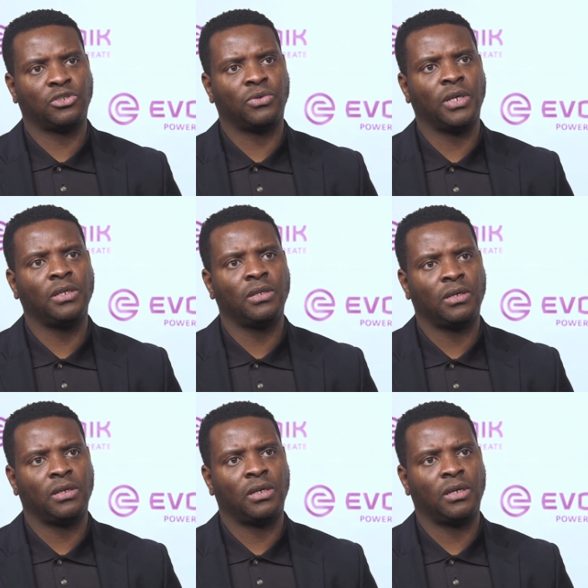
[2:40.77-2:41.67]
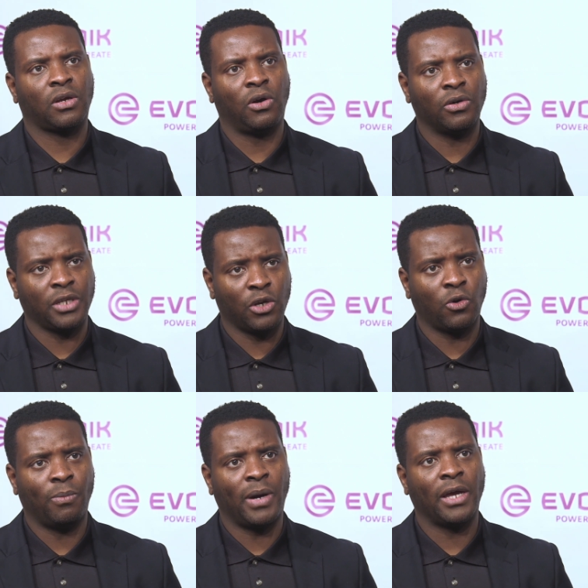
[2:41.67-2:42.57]
strain uh, called
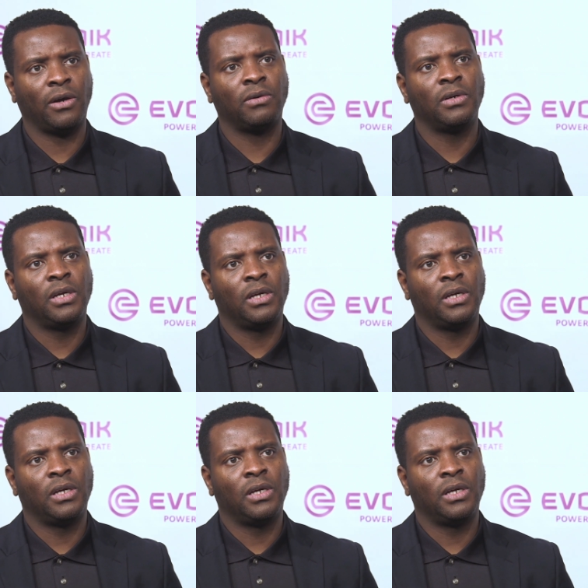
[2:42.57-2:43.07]
Ecobiol.